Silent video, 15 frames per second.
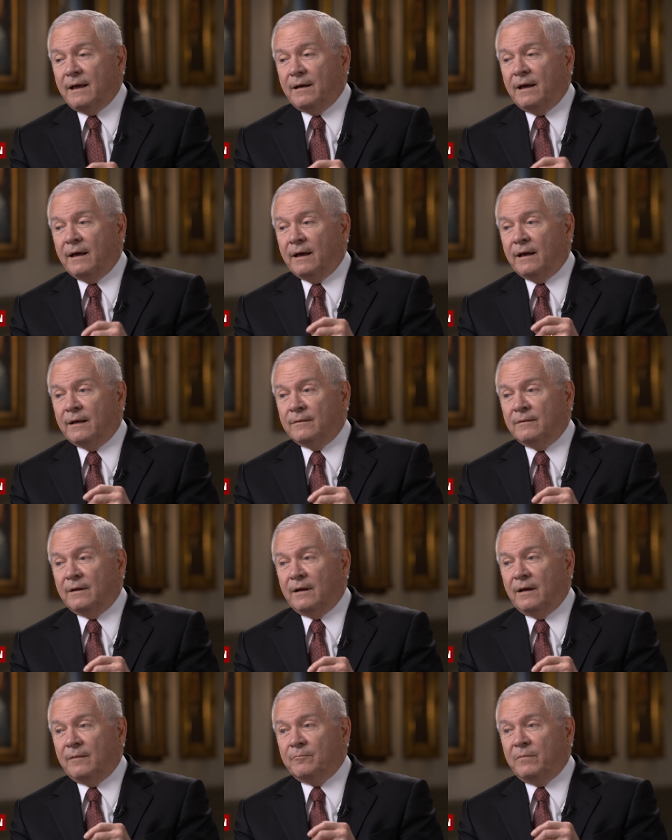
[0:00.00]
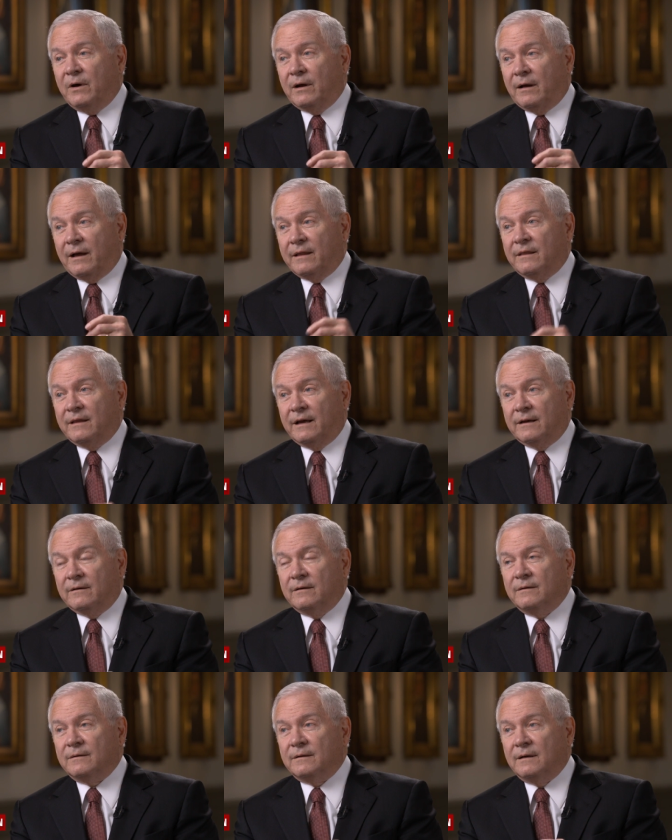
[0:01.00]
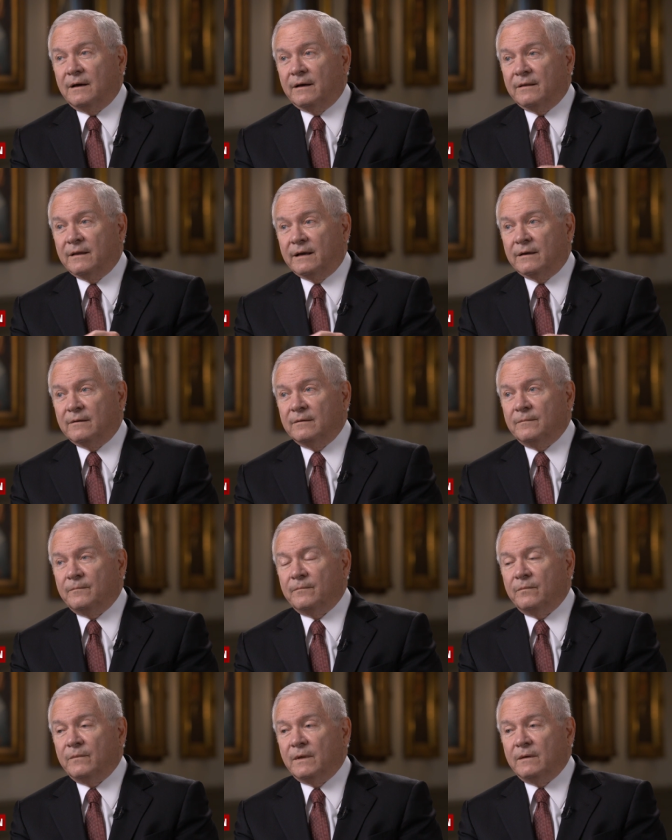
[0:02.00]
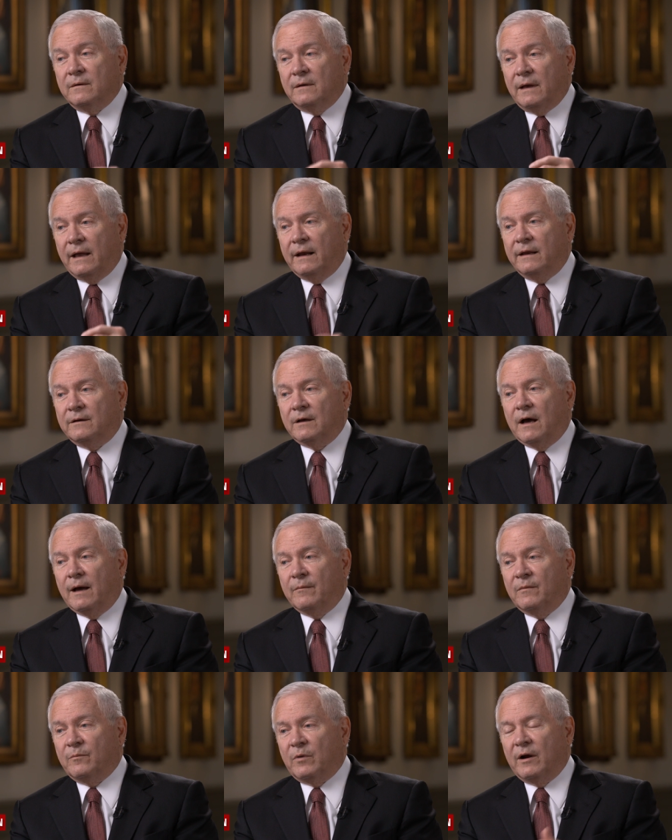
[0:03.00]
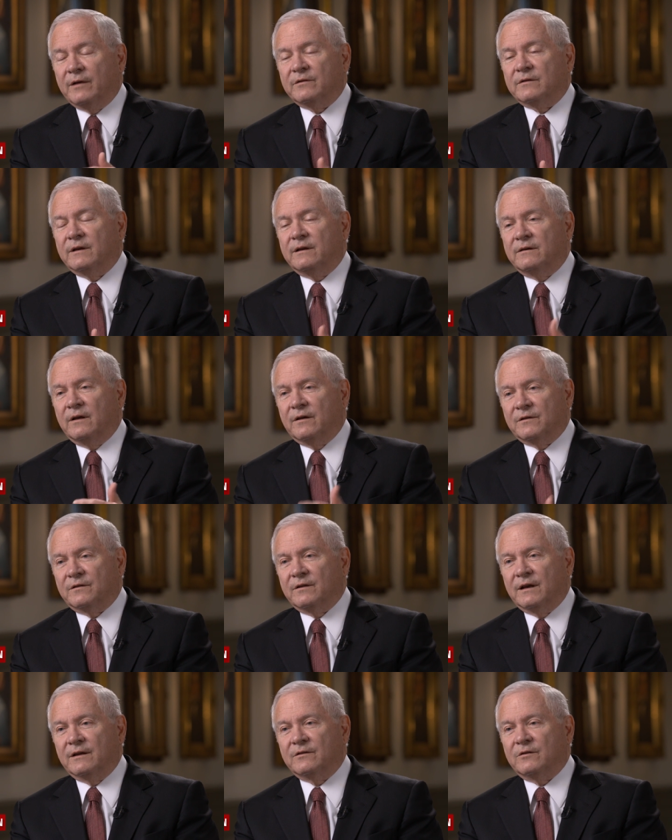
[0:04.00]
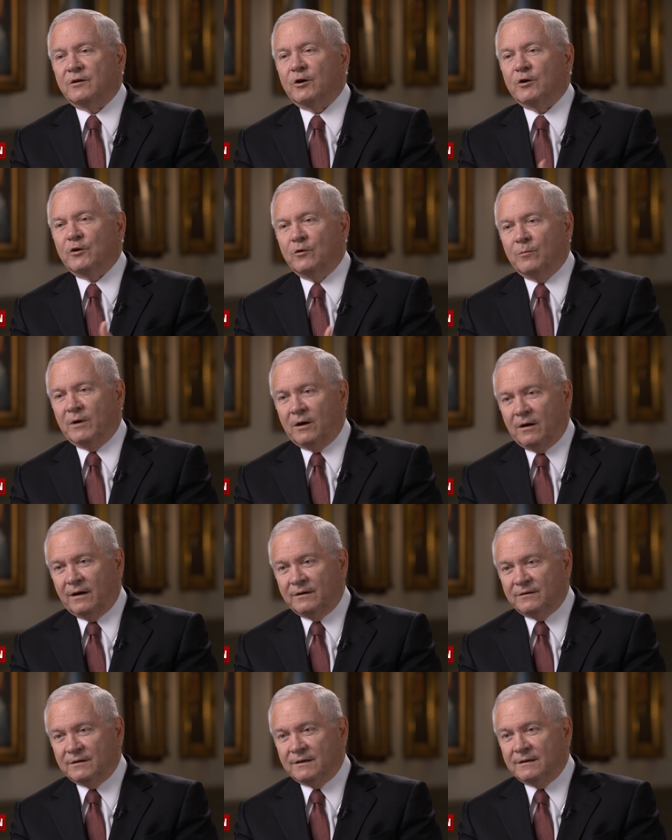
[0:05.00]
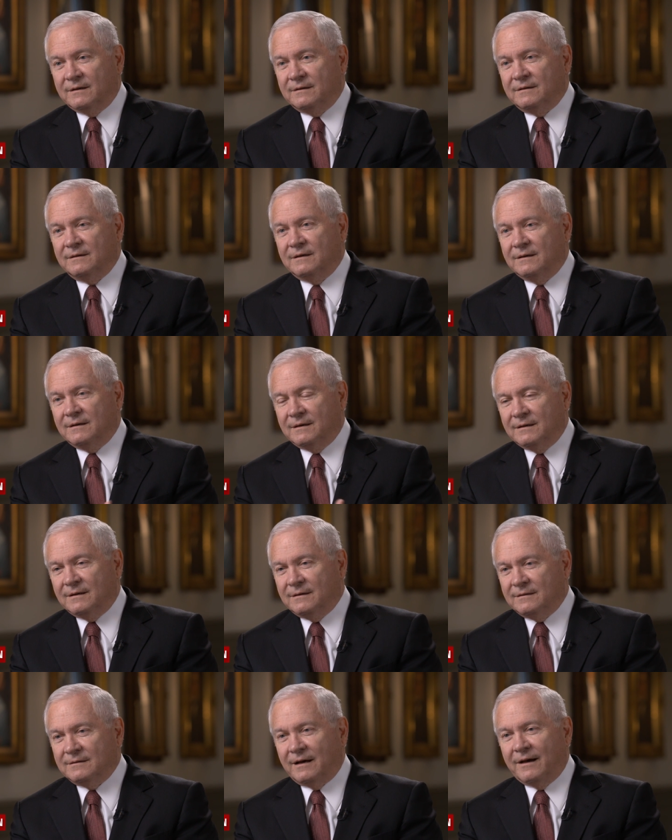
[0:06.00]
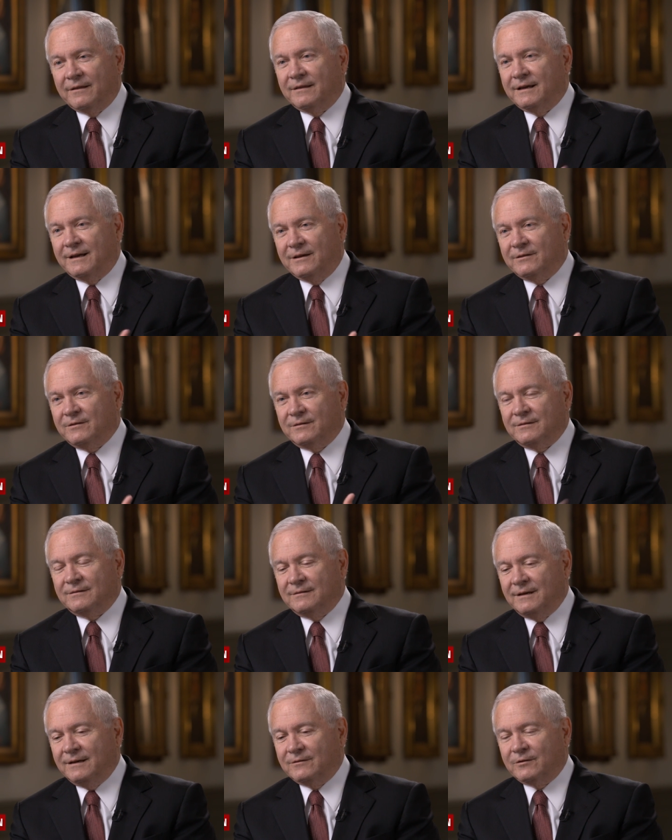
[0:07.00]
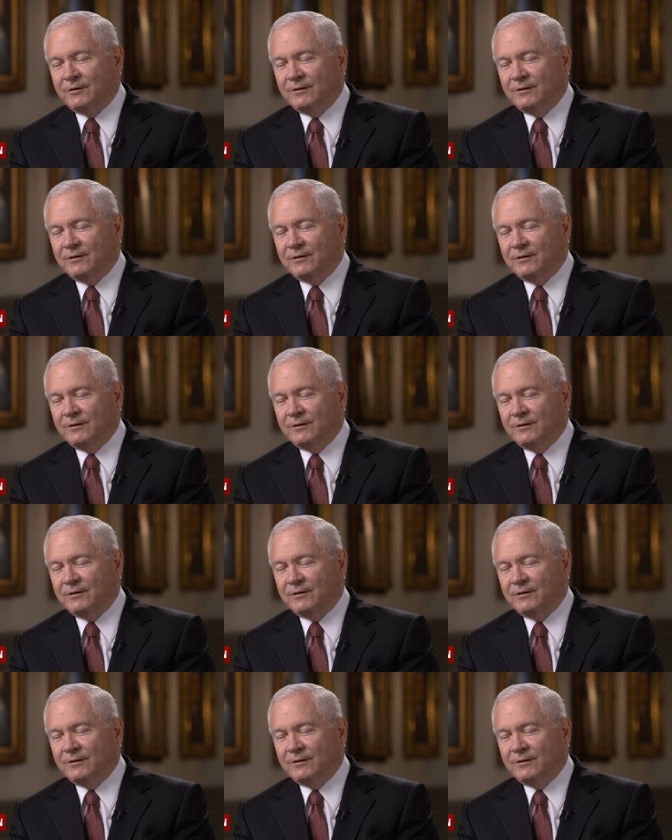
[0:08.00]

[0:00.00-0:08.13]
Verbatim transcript: And, but I think, I think any time a president does things that are humanizing, uh, I think it's, it's